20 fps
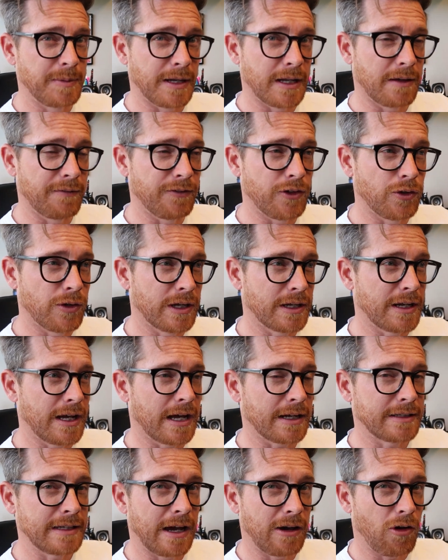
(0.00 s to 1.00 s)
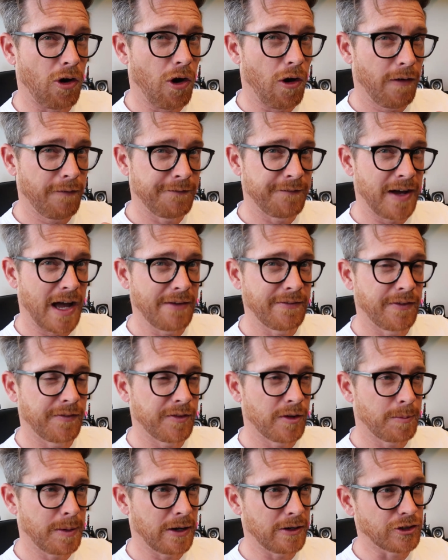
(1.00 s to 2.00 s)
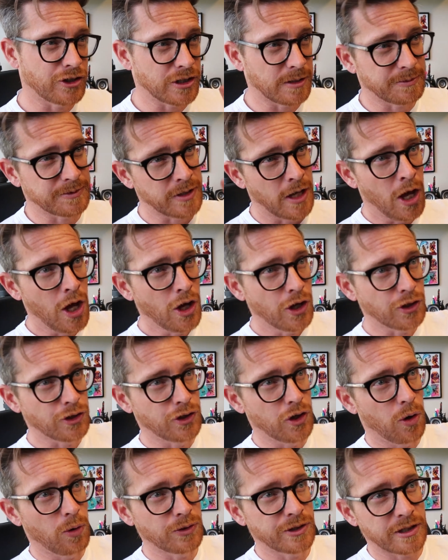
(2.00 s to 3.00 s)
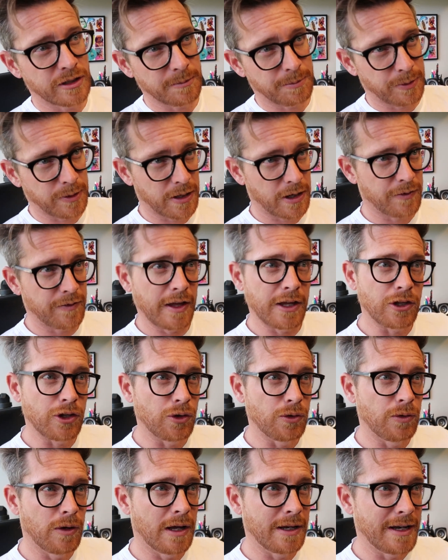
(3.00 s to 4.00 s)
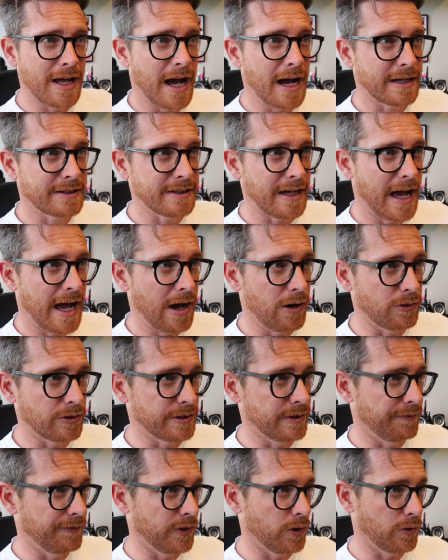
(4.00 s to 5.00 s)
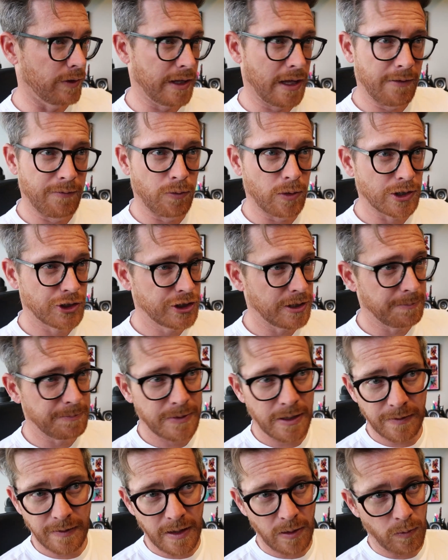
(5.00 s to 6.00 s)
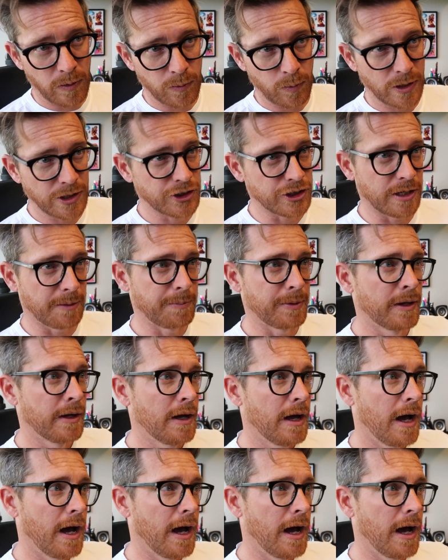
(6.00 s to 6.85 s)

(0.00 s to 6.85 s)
Meaning if you get knocked out, all five of your bounty chips go to the player that you knocked out. If you only have one chip, then they win one chip.